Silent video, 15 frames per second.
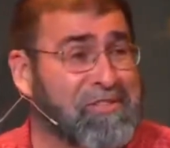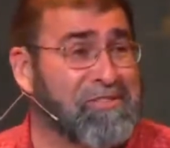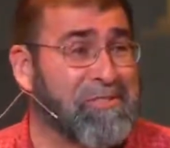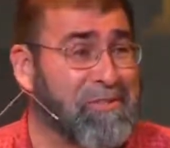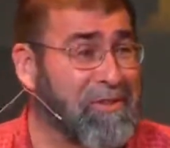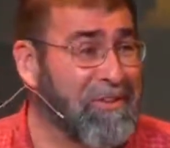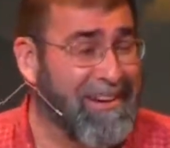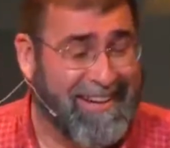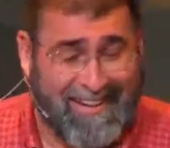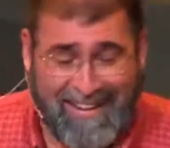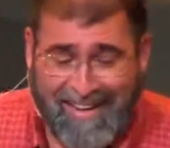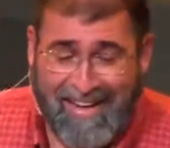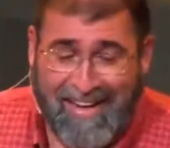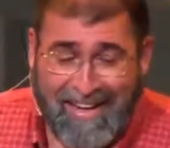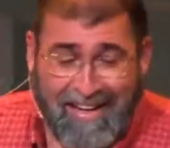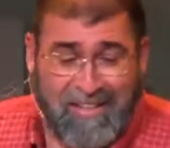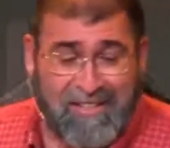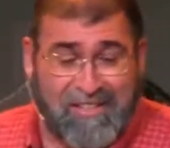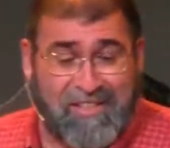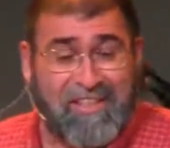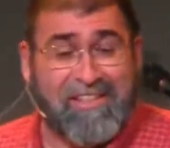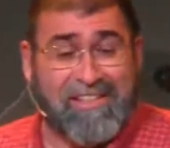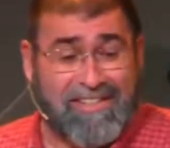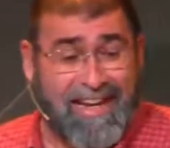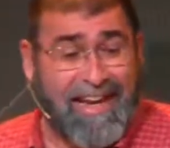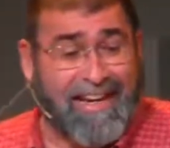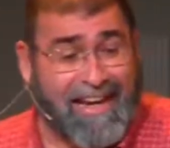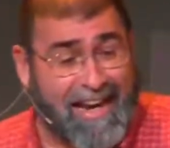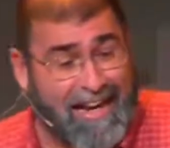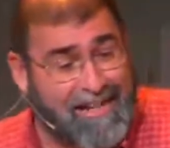story. It's 6
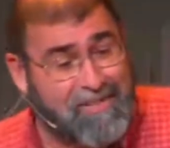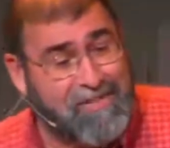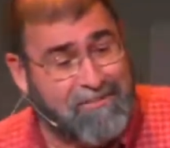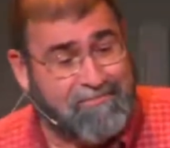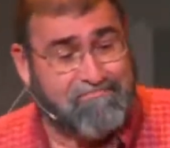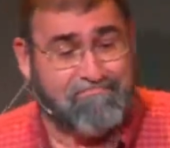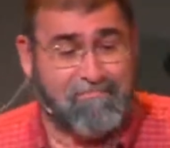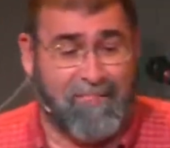decades.